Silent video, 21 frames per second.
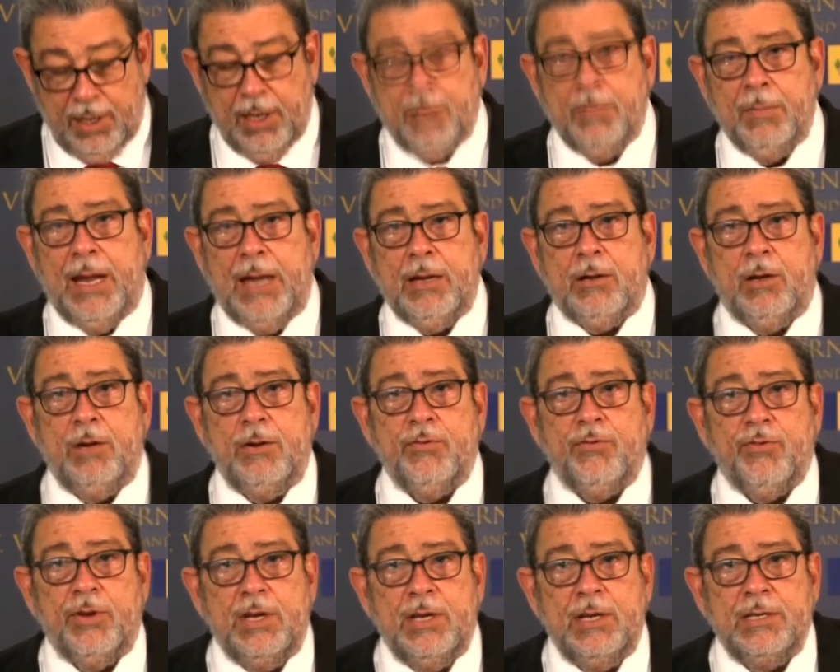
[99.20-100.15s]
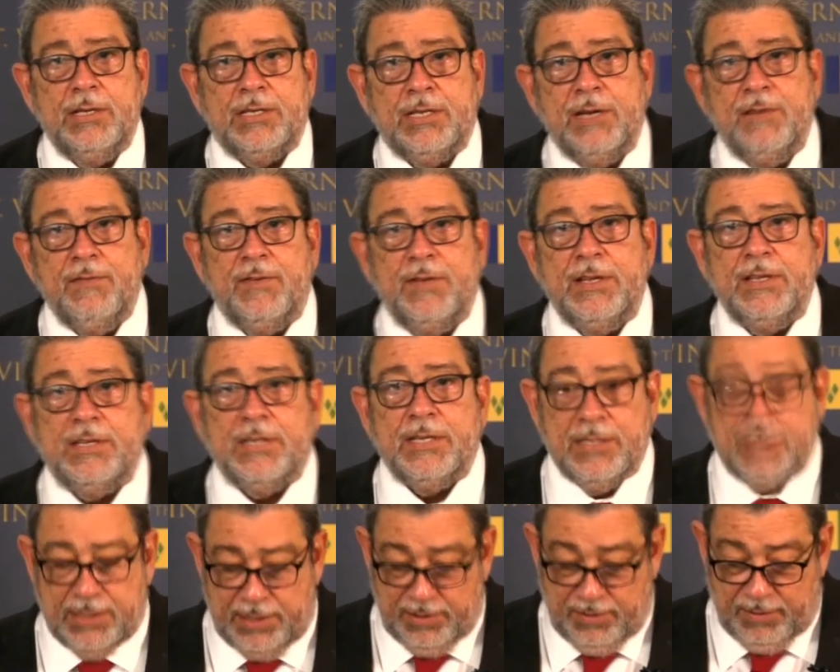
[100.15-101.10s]
In my country, St.
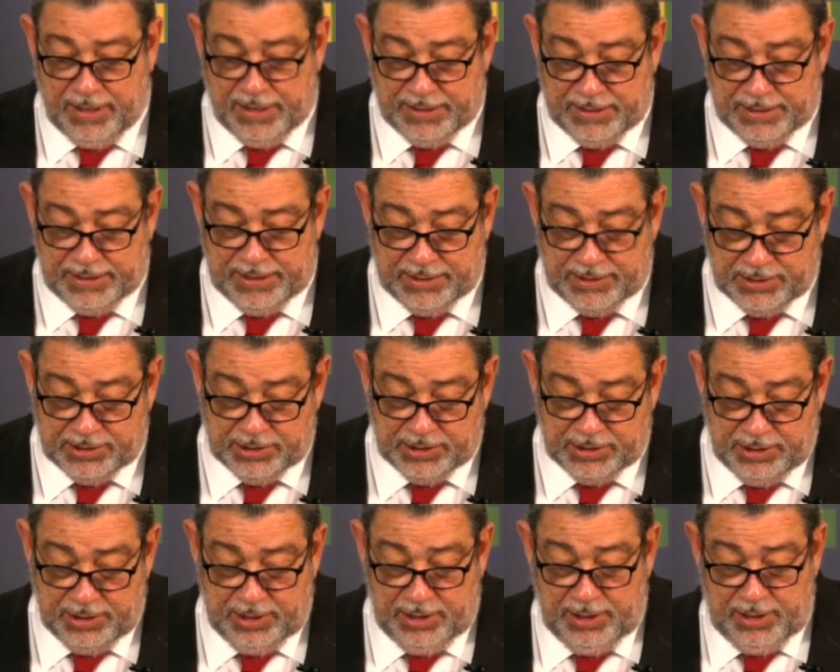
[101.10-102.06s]
Vincent and the Grenadines,